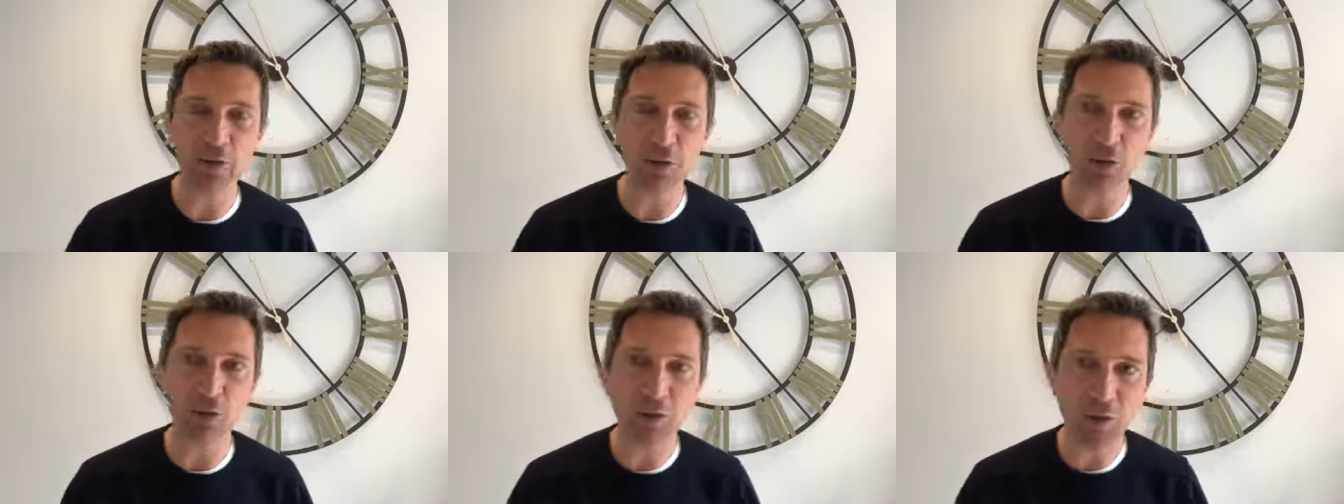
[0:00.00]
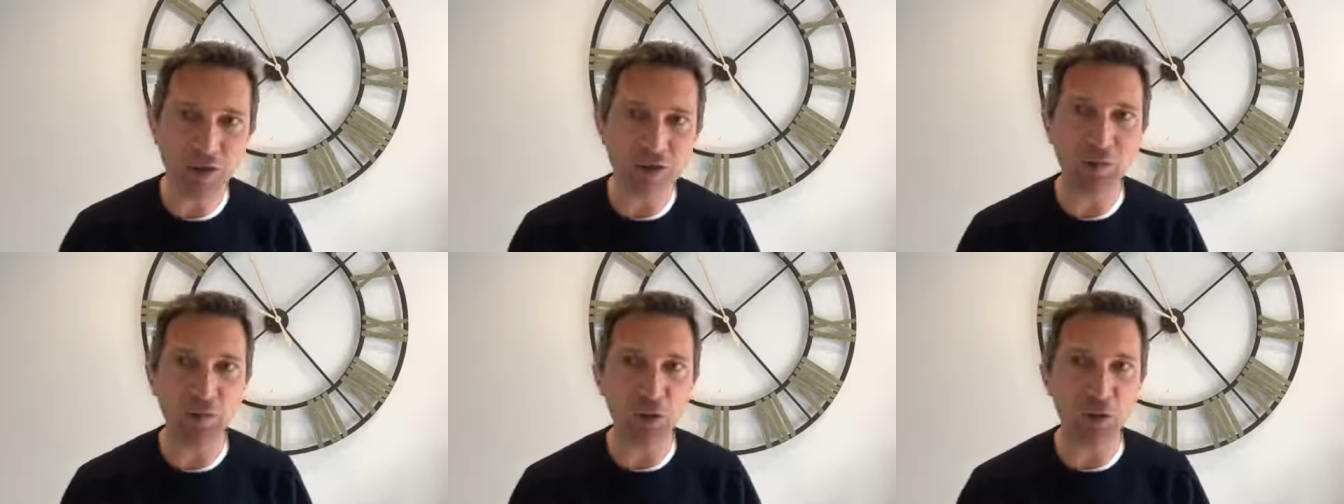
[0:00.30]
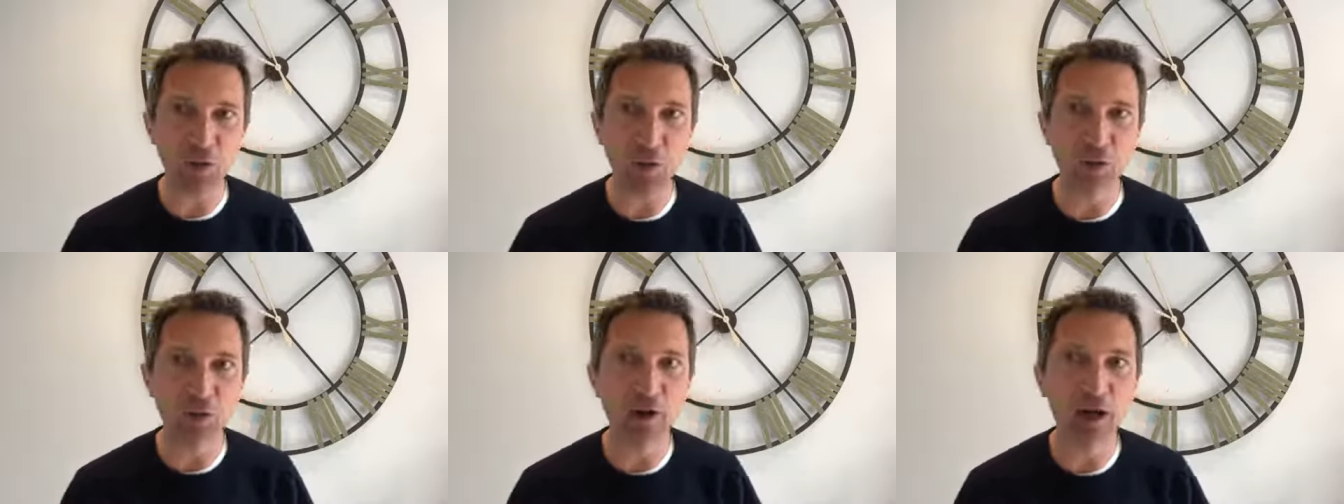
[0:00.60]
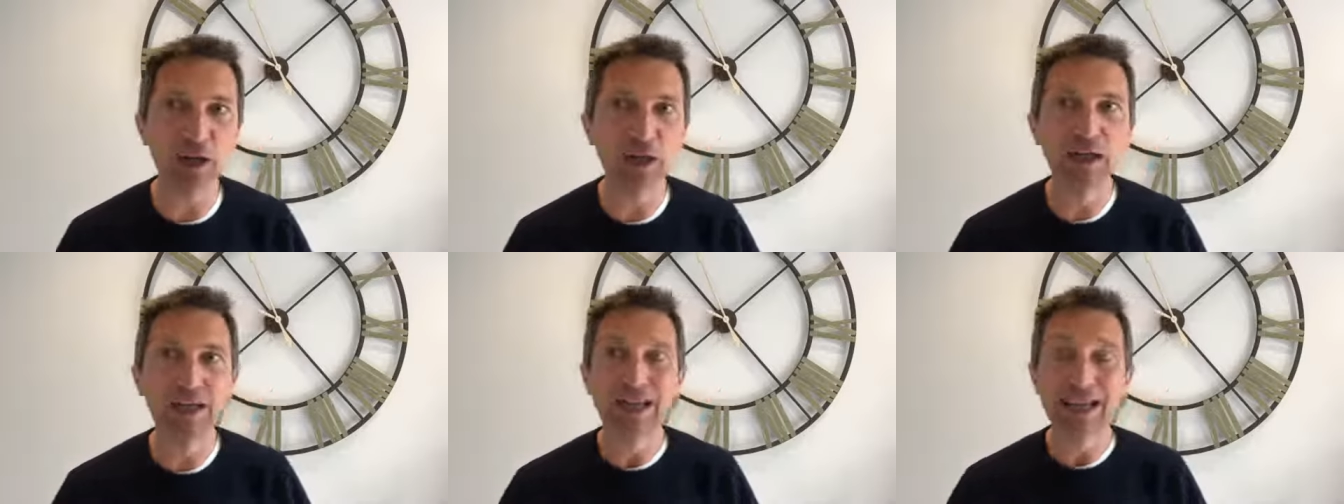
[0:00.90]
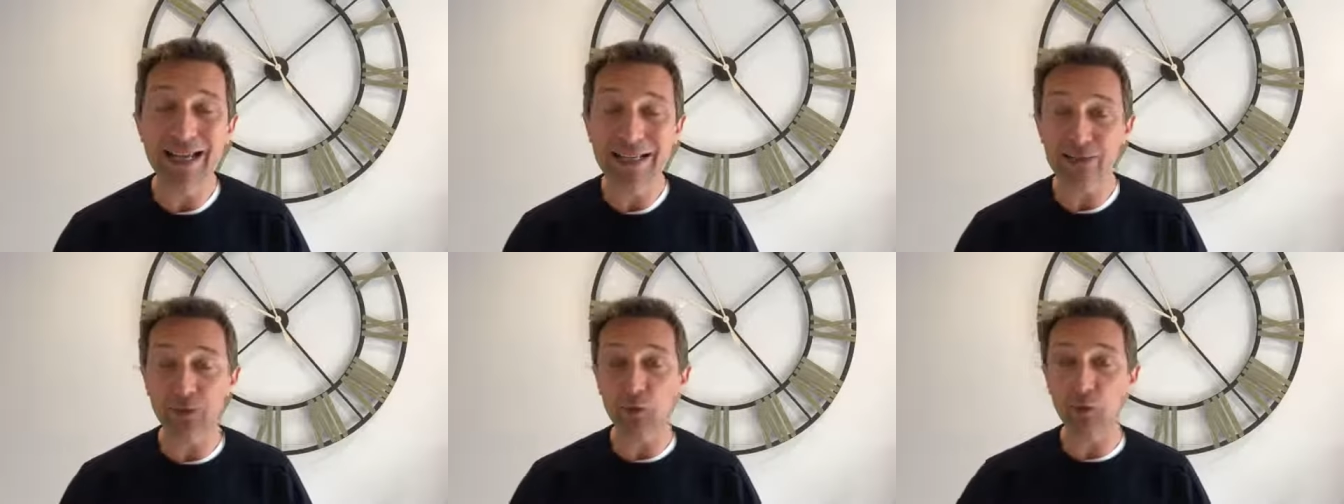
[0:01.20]
So Thesmothoria
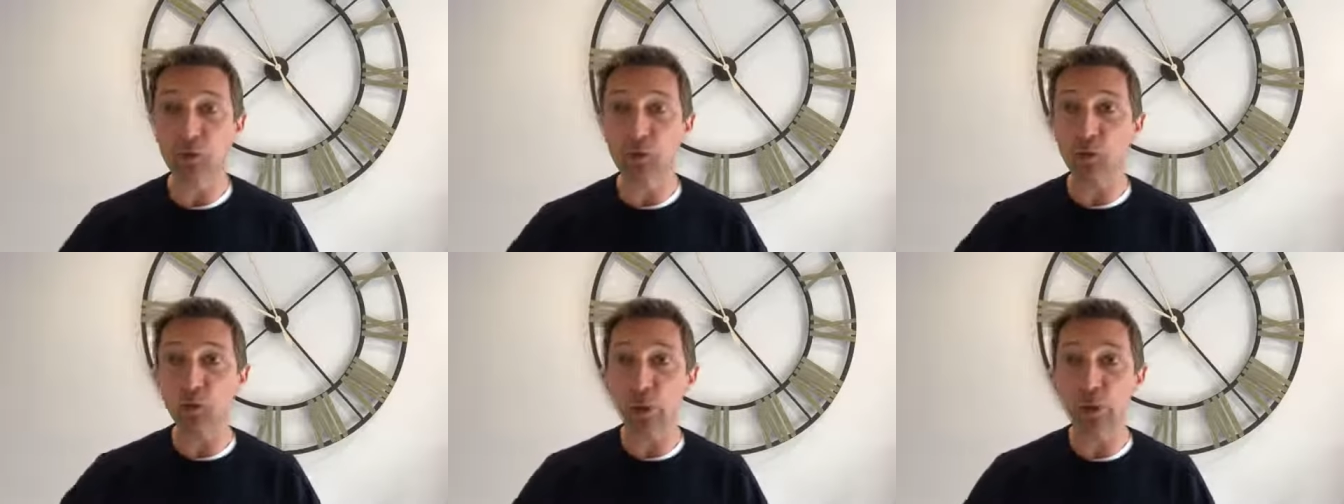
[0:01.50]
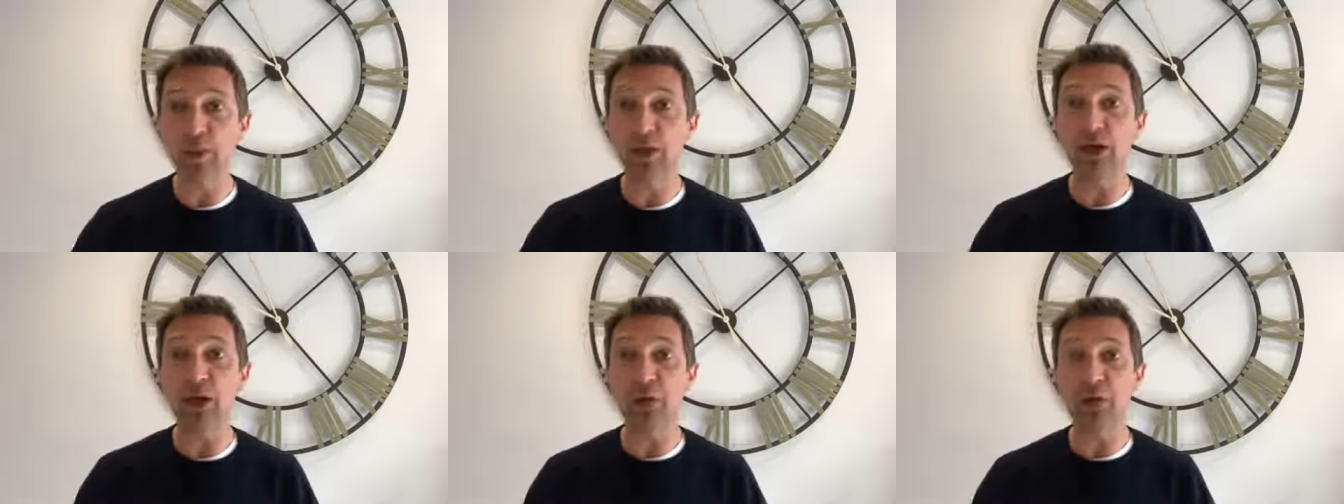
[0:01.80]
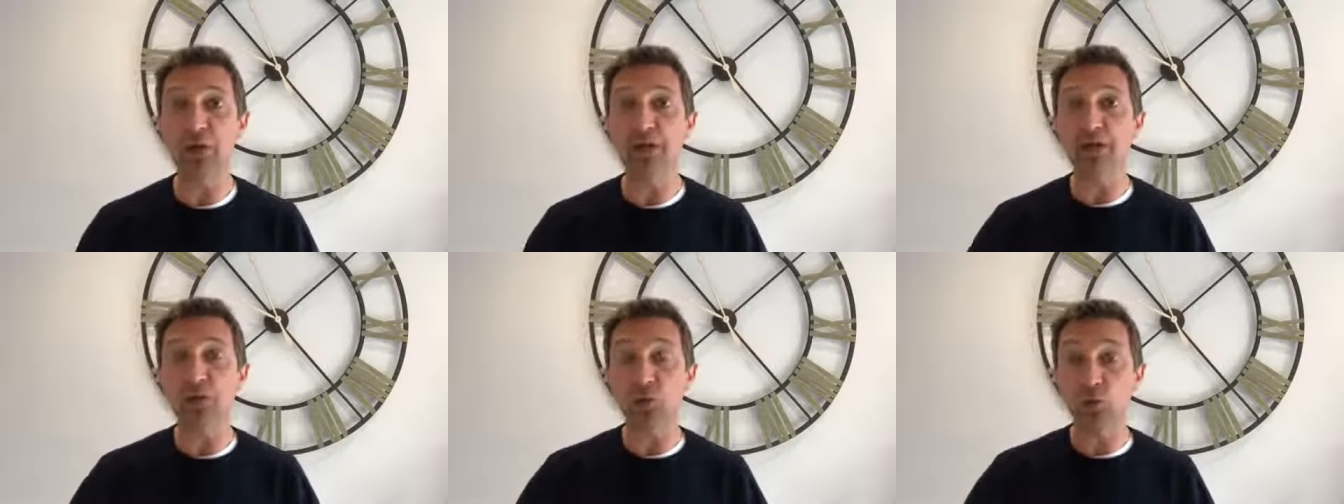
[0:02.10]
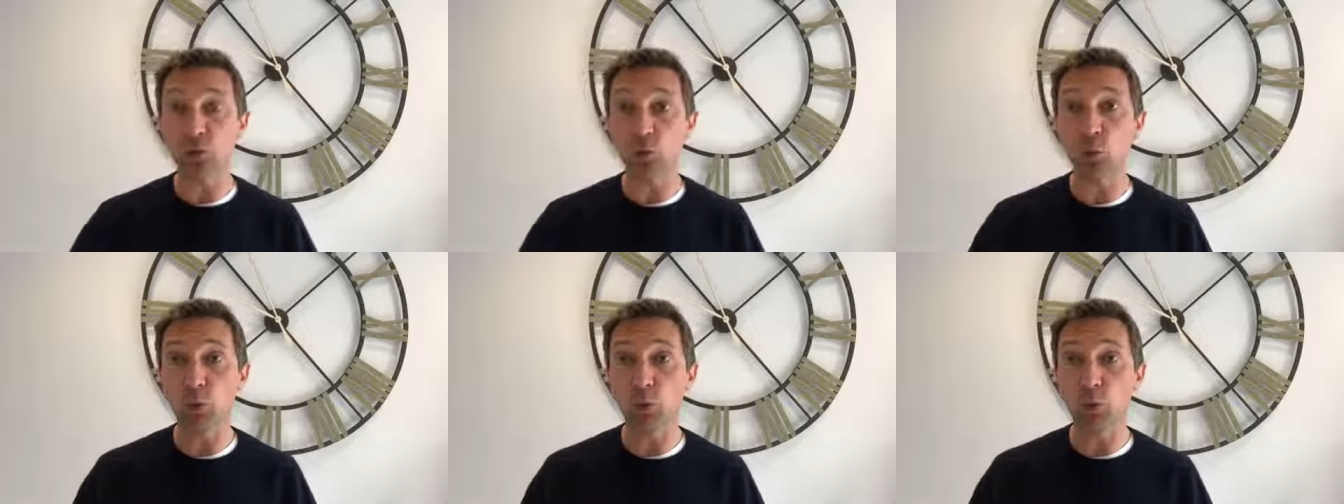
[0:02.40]
is, of course, the women going to